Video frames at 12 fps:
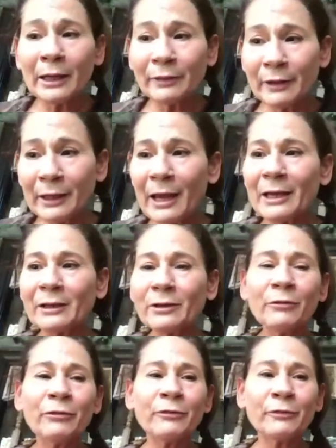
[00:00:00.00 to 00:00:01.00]
at the
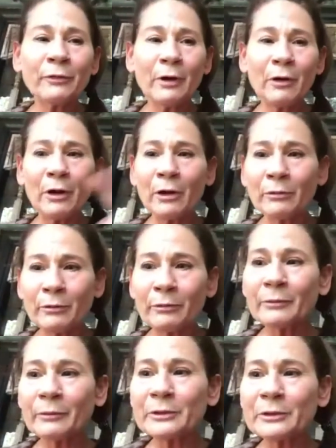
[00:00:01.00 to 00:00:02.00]
end of our
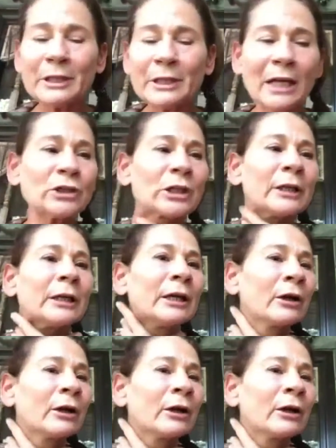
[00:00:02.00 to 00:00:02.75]
session